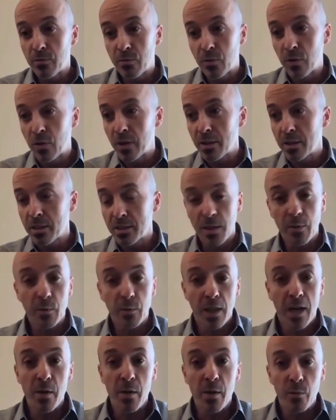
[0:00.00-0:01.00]
For
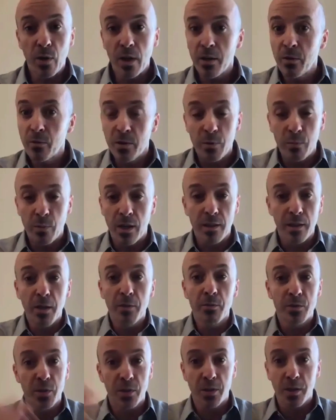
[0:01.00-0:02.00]
example, I'm one of them. I
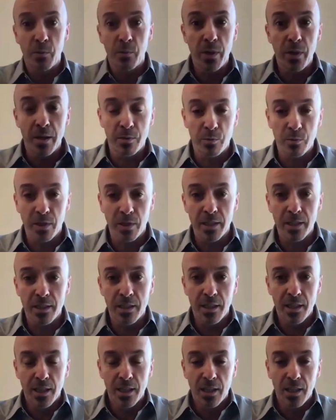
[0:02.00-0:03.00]
love to compound, right?
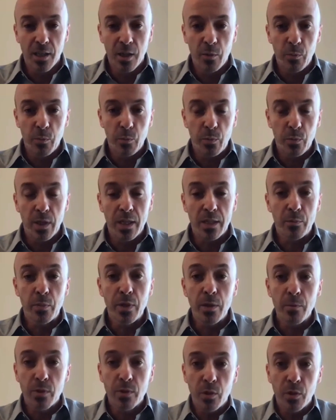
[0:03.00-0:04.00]
But
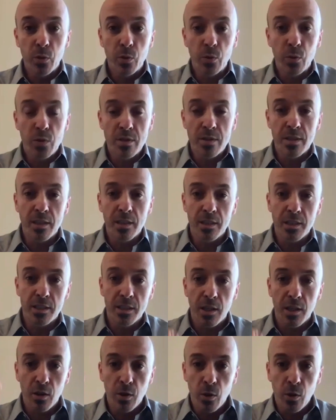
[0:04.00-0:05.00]
people who still
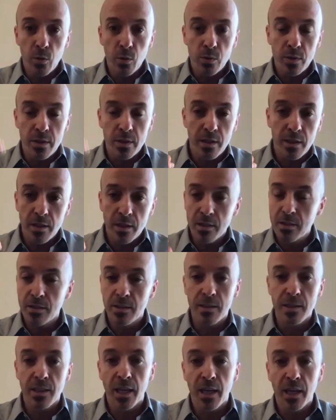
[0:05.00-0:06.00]
in the low
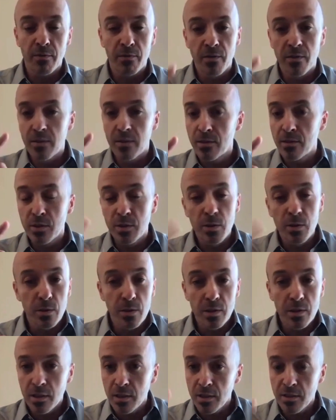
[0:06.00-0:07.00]
tiers, they have 2
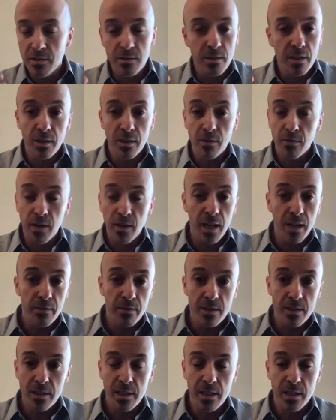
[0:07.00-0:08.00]
tiers, 3,
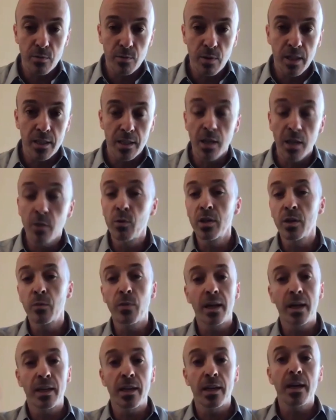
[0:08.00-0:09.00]
5, 6, right? They want to
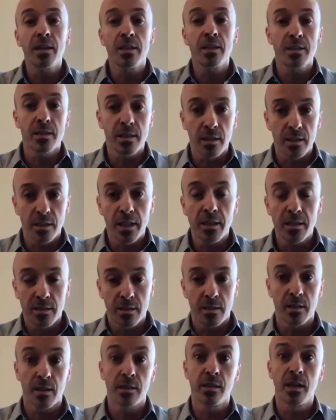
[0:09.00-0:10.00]
buy next year
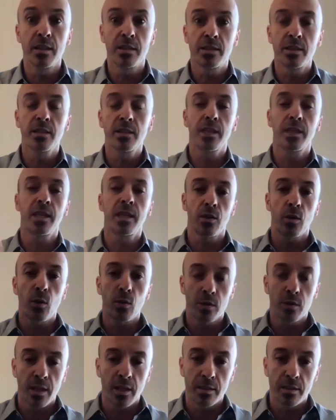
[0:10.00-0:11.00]
until they get
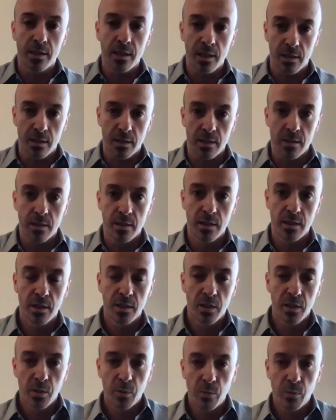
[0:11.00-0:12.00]
all 10 tiers,
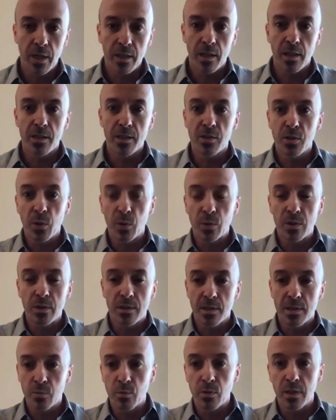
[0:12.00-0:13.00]
right? And so
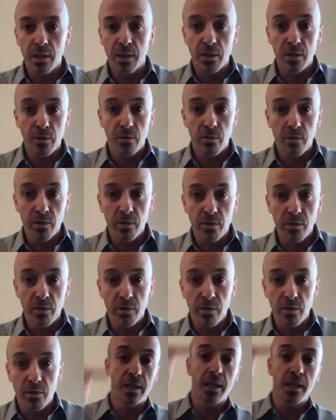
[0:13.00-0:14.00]
this is when they're going to withdraw
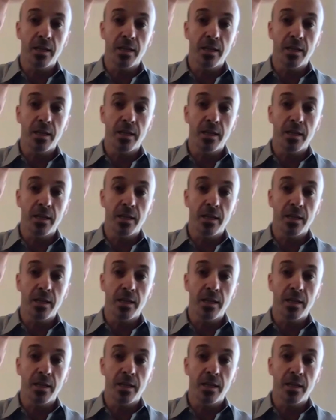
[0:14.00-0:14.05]
and buy